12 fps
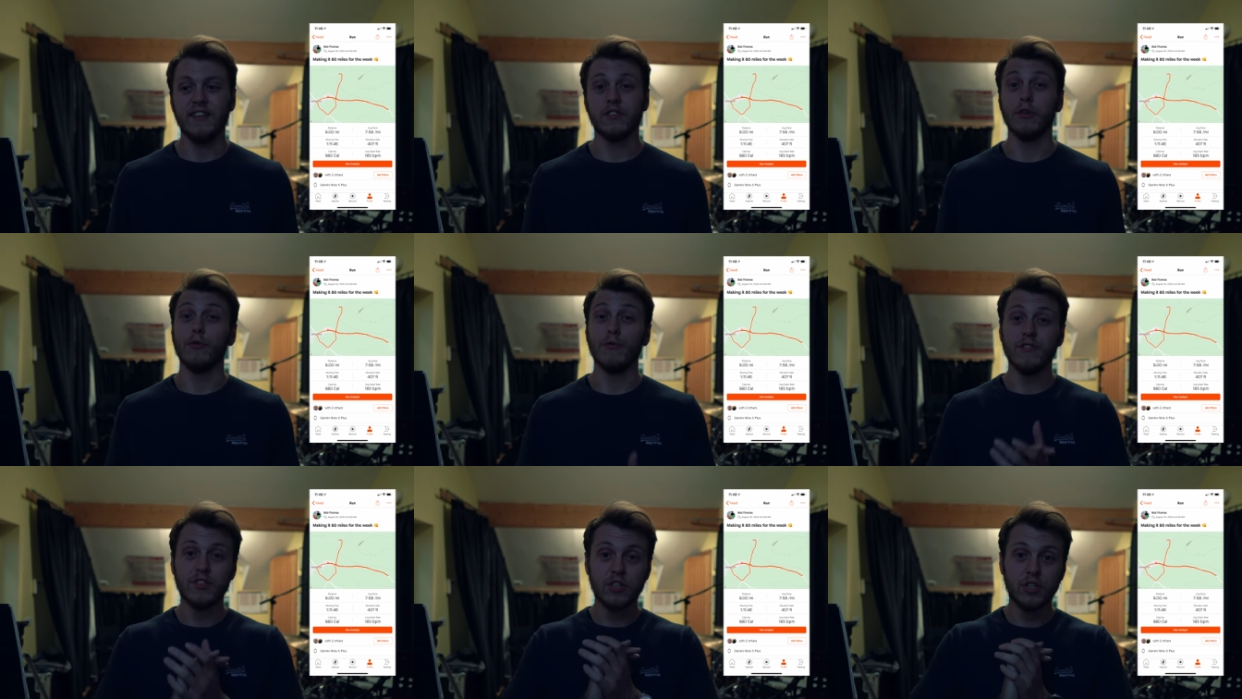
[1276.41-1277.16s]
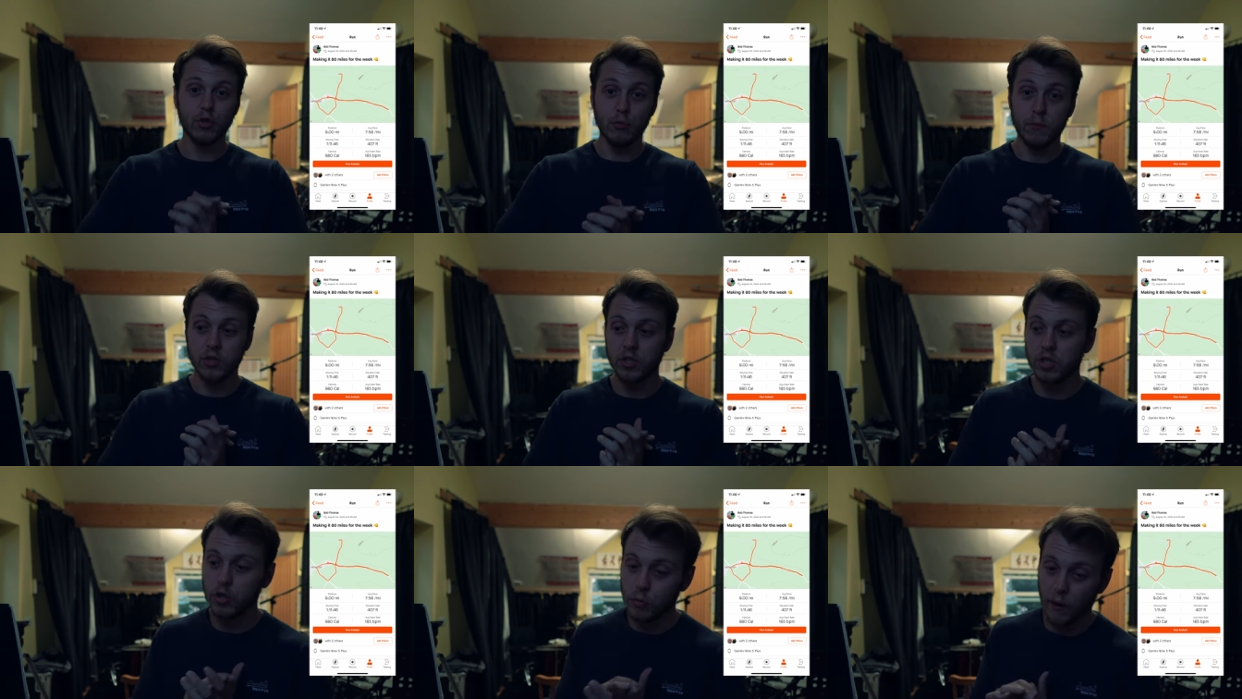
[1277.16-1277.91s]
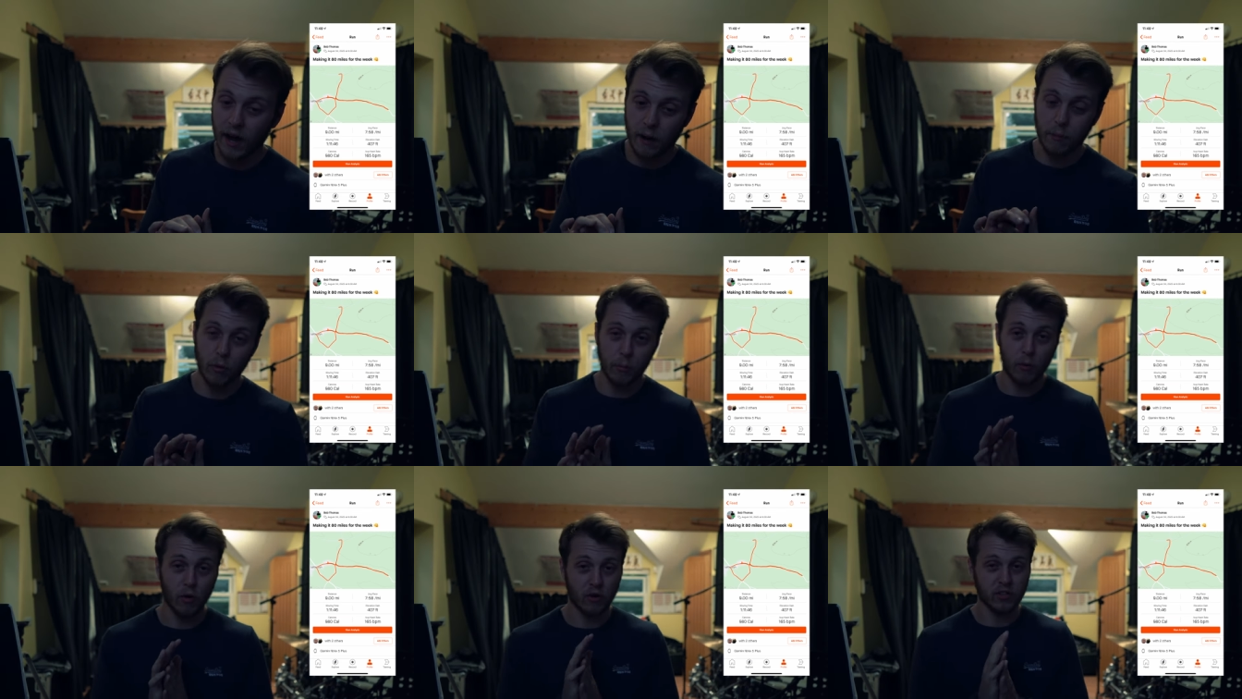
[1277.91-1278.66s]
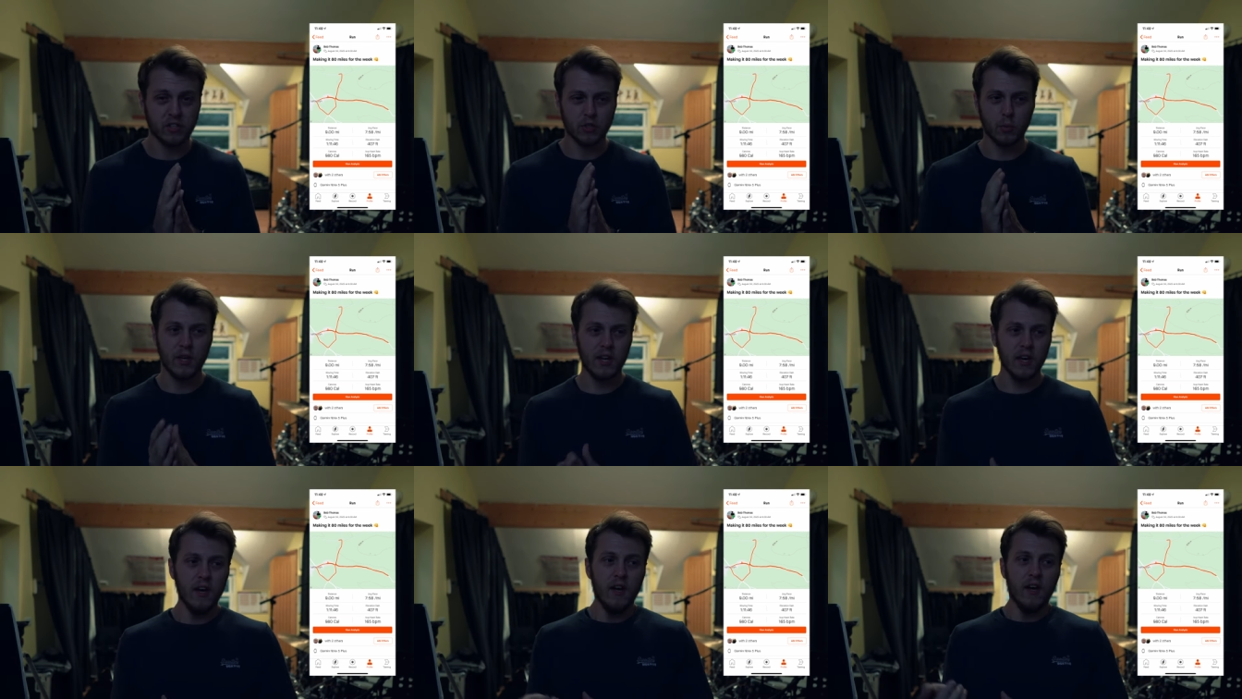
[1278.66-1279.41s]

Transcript: So super, super happy with the progress this week.